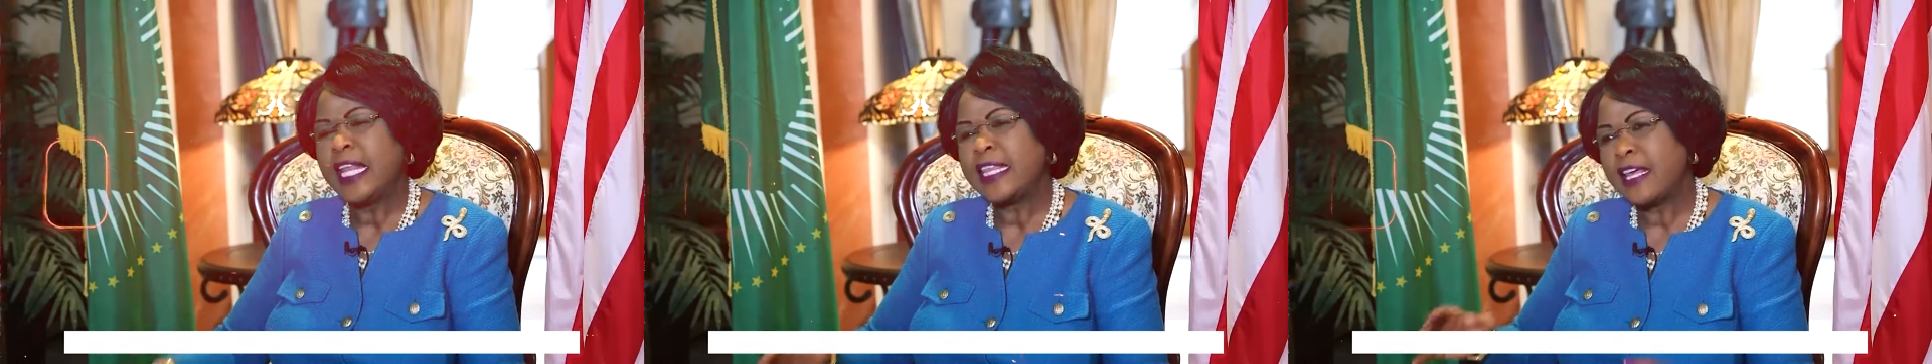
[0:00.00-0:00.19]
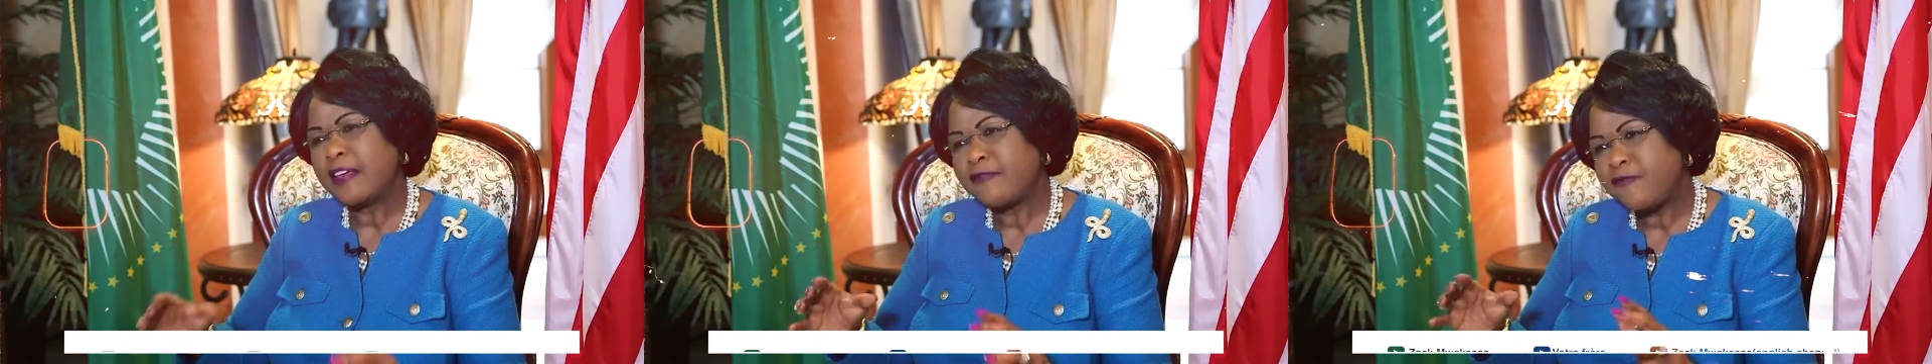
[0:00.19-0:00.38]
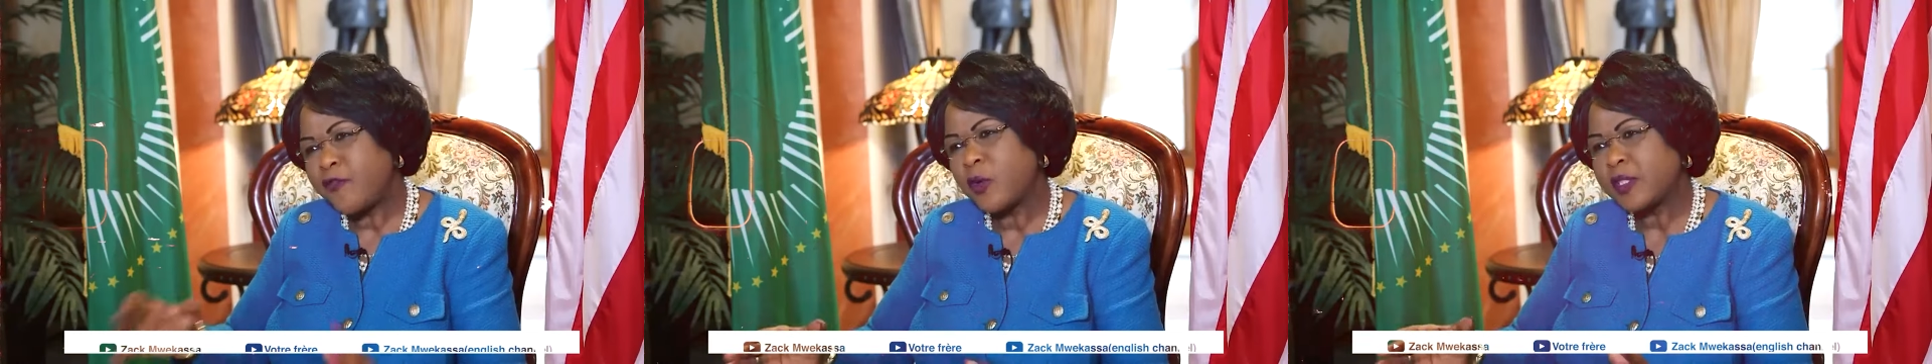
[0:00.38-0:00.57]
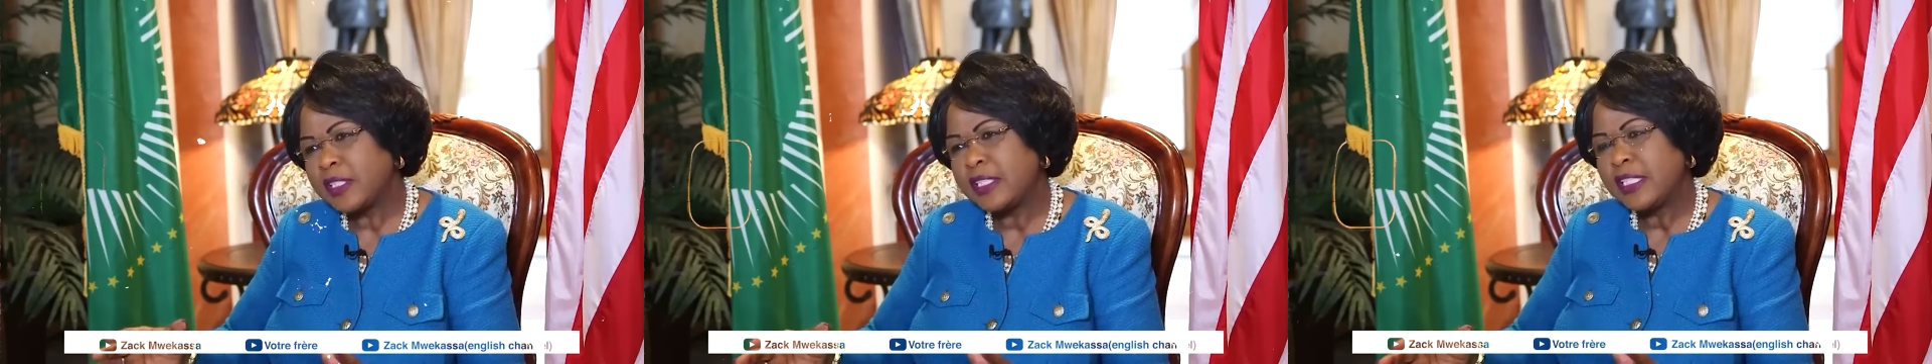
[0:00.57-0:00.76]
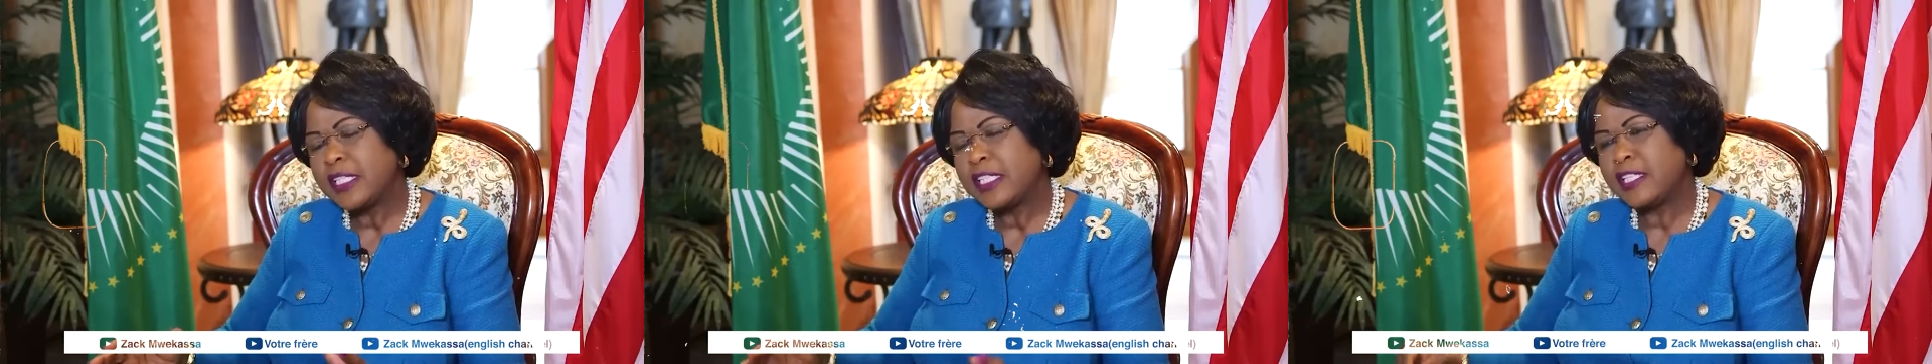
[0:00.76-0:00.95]
and they
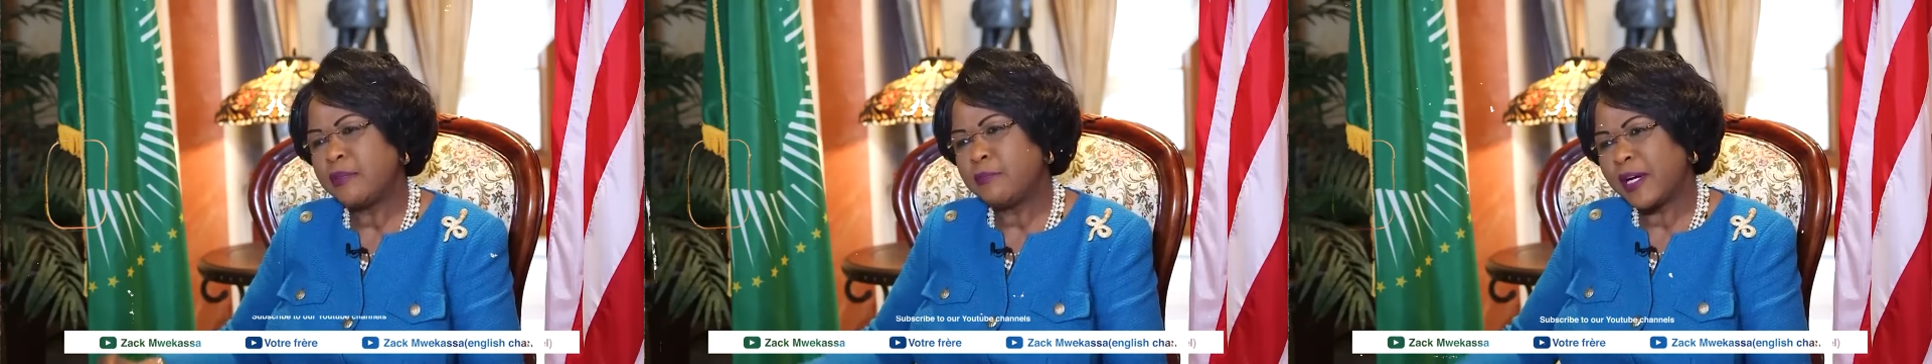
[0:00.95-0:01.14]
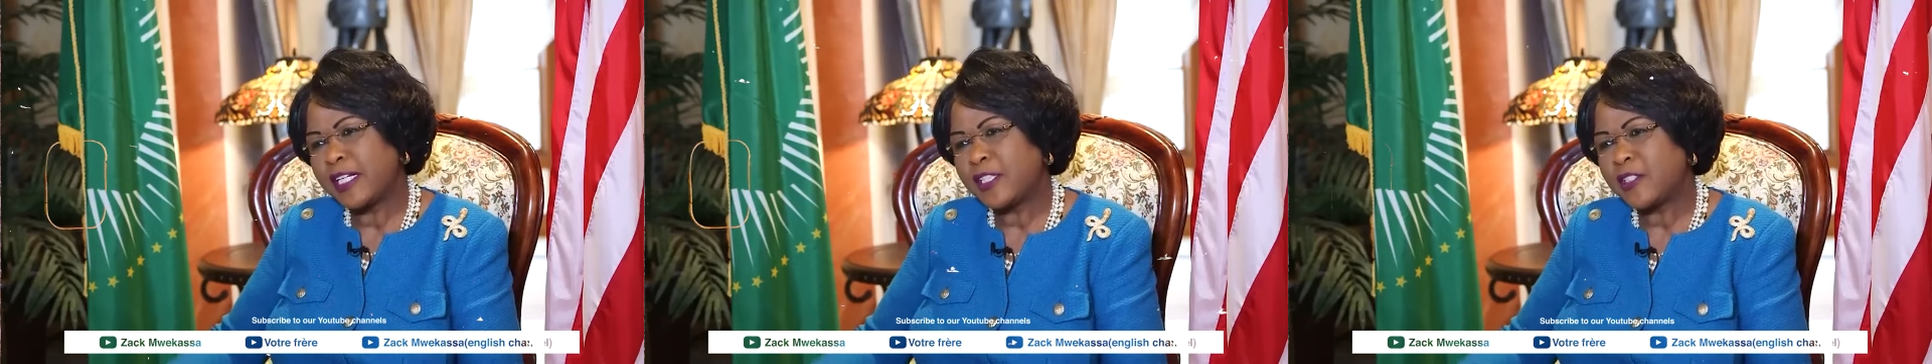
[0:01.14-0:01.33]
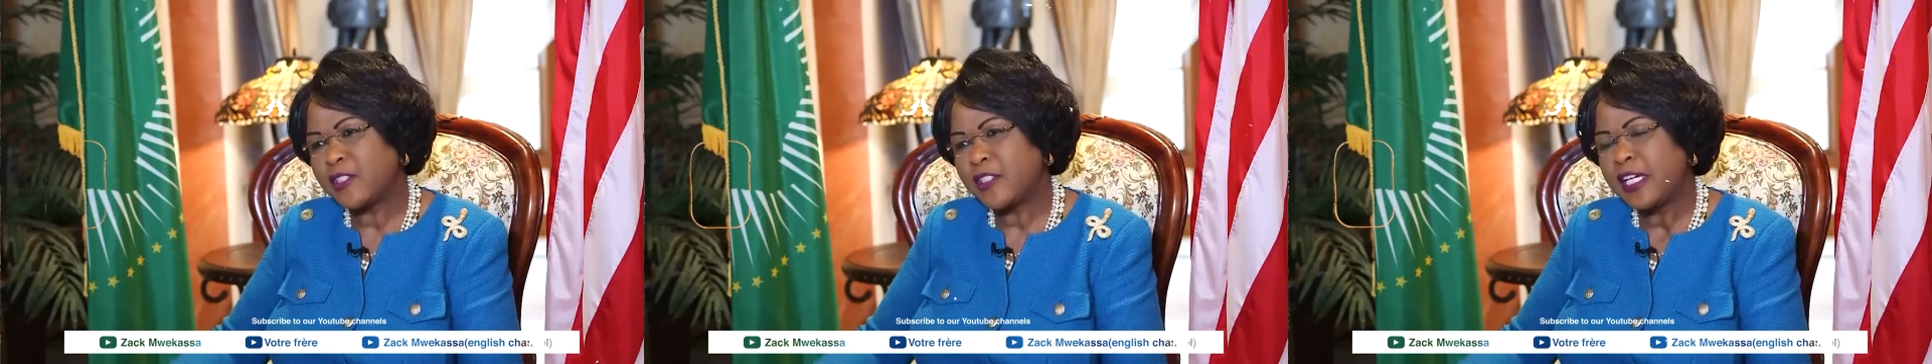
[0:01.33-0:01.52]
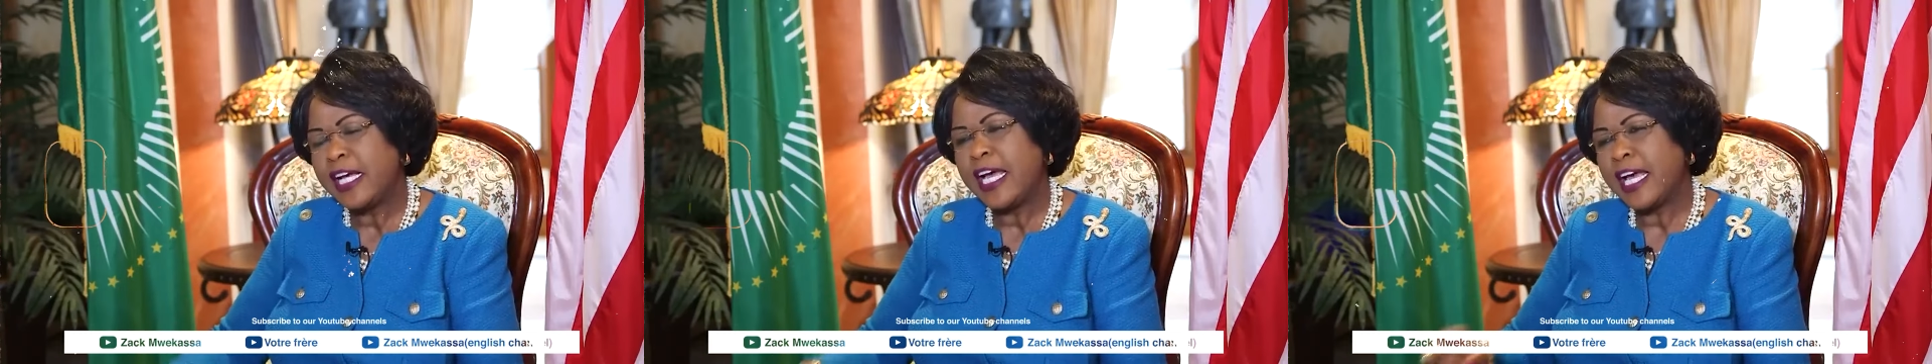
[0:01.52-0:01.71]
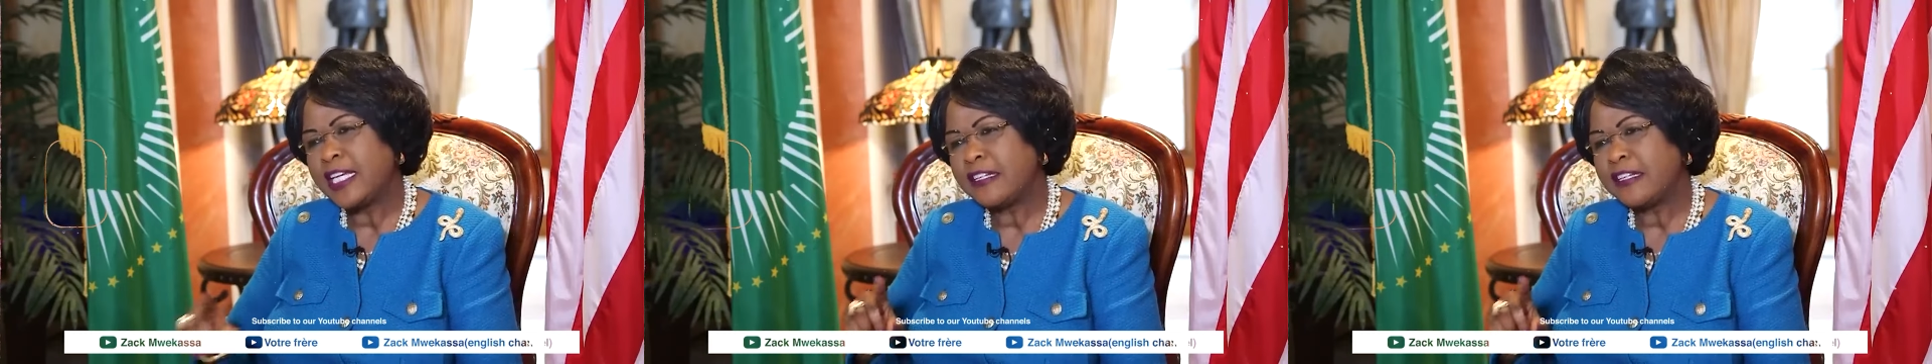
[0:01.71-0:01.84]
fought the British